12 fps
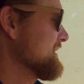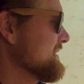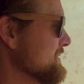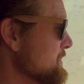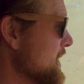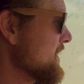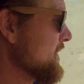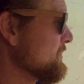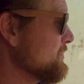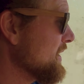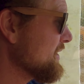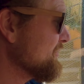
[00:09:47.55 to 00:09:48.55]
the monarch
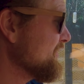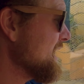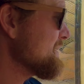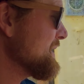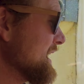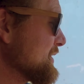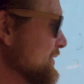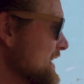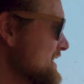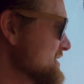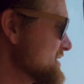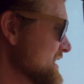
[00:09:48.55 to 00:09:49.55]
butterfly
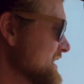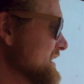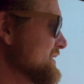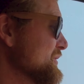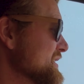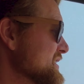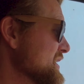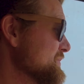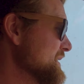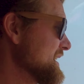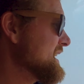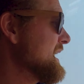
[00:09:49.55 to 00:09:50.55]
migration, which could
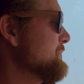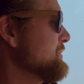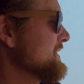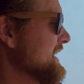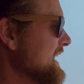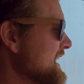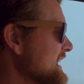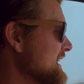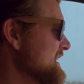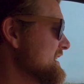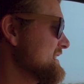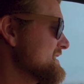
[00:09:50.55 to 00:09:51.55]
be a couple
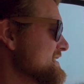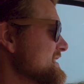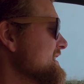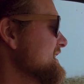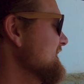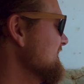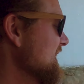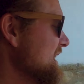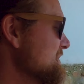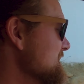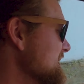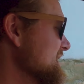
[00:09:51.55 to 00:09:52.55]
days. I
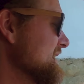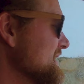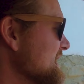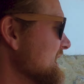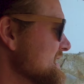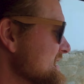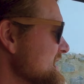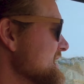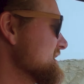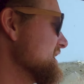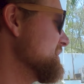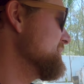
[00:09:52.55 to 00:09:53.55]
mean, it's going to